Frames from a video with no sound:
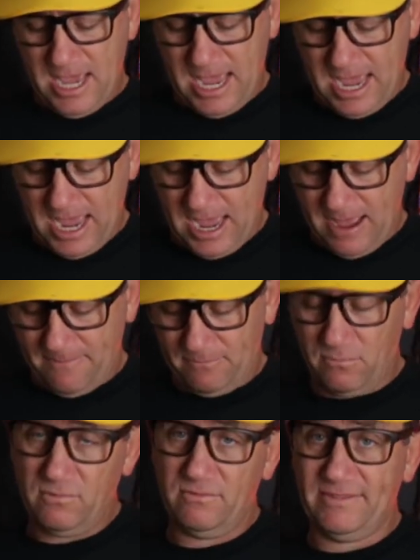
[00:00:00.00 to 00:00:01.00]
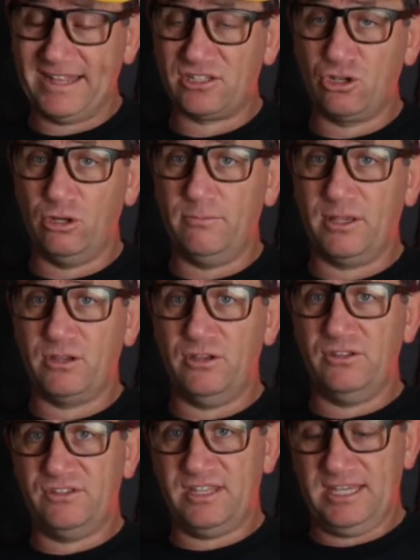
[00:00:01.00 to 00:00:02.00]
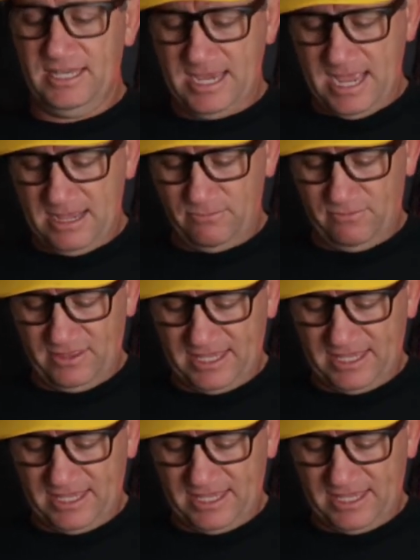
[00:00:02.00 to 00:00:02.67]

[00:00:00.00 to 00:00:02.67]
That's good because with